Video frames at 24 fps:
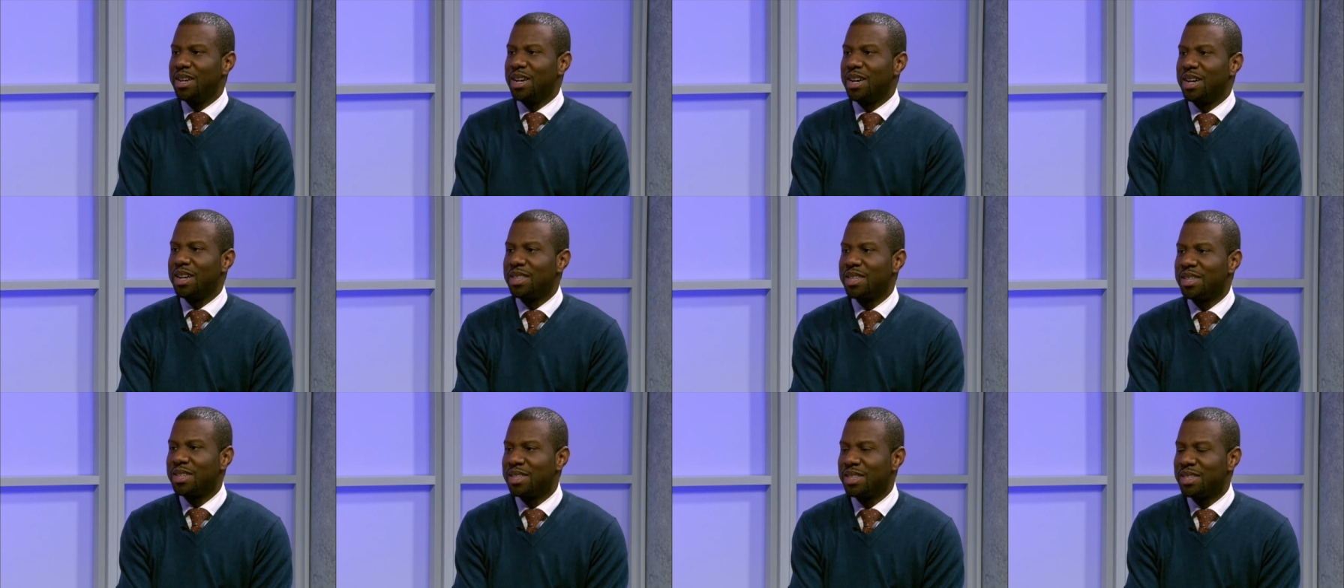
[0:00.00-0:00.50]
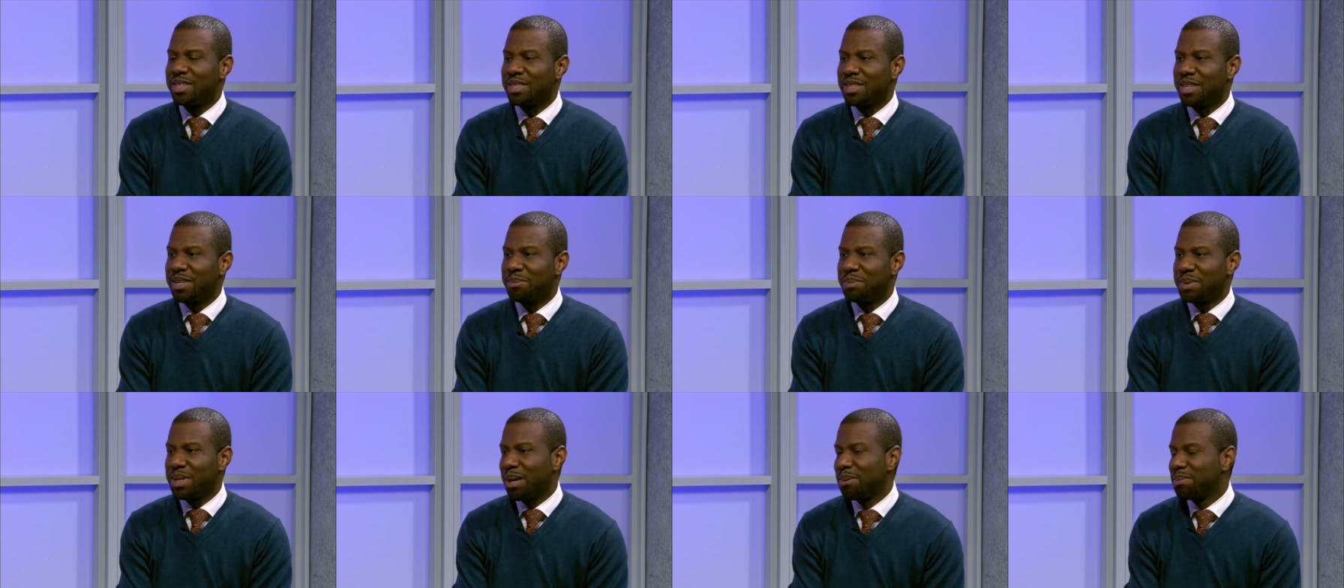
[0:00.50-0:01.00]
uh, the, the
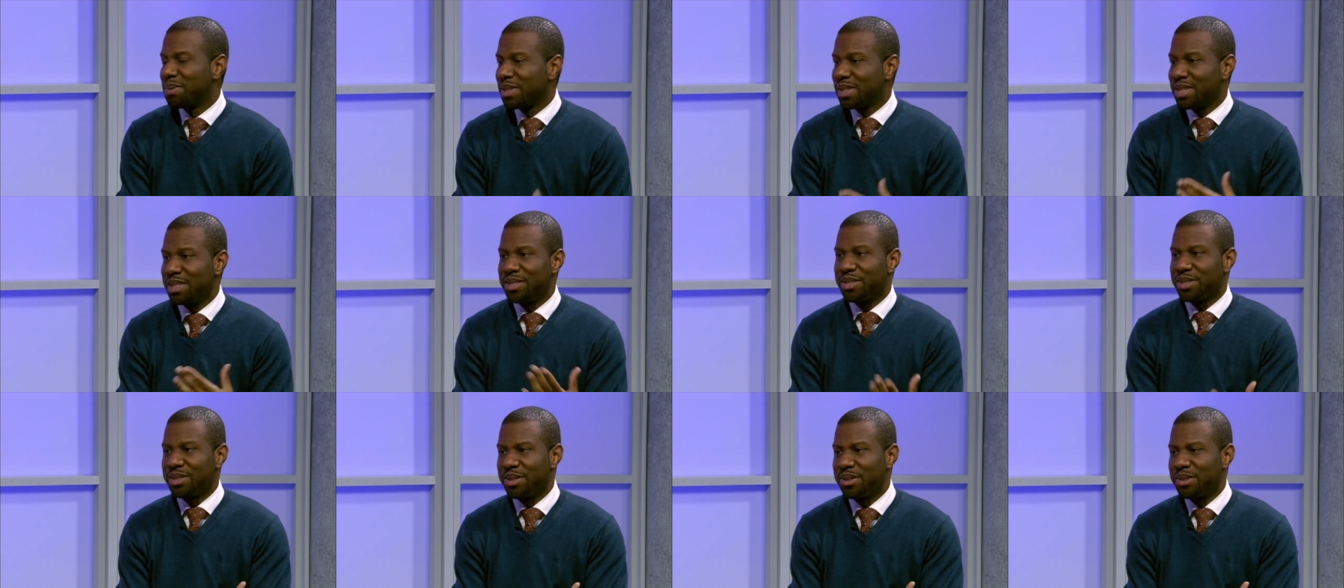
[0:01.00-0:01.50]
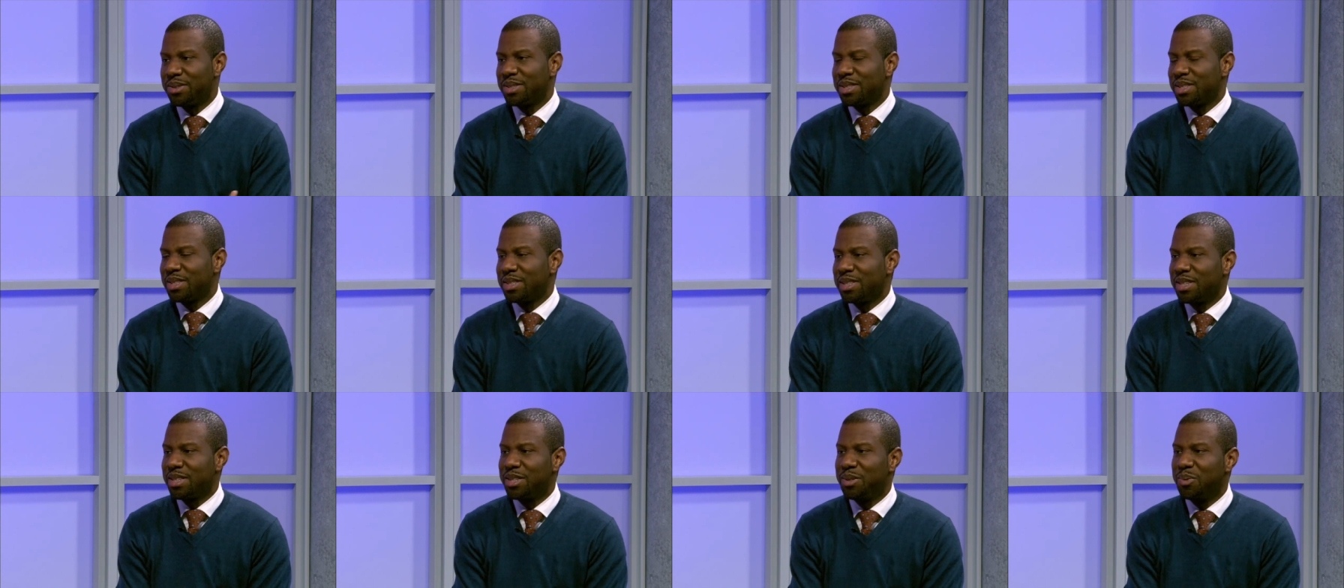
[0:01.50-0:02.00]
same types of concerns
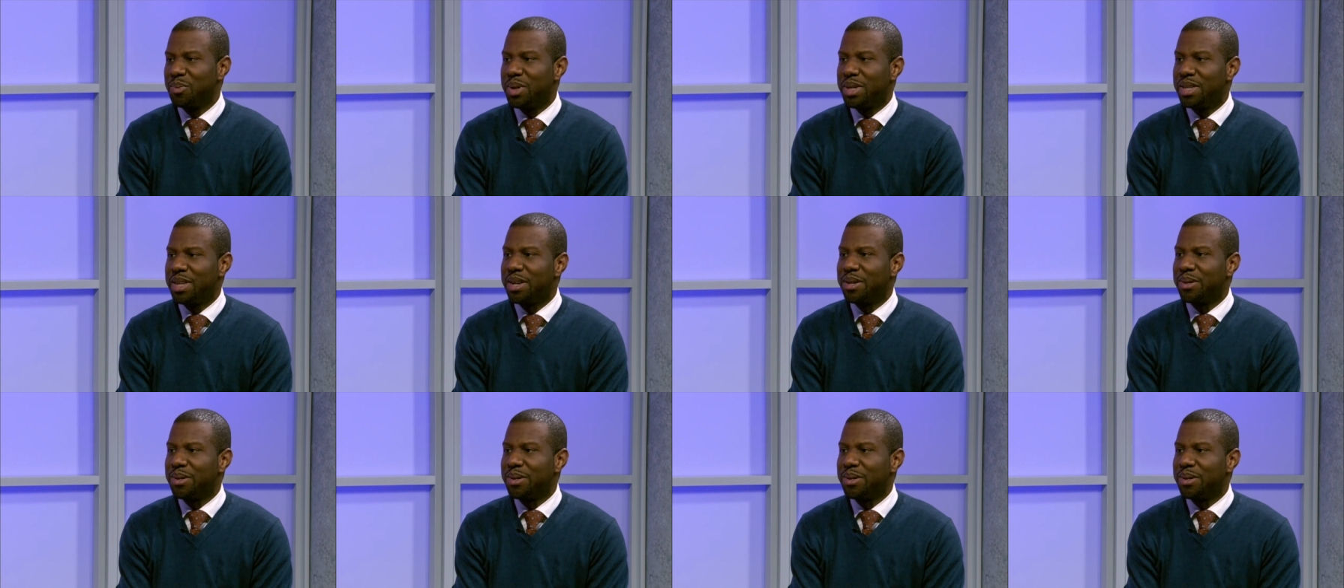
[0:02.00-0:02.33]
as anyone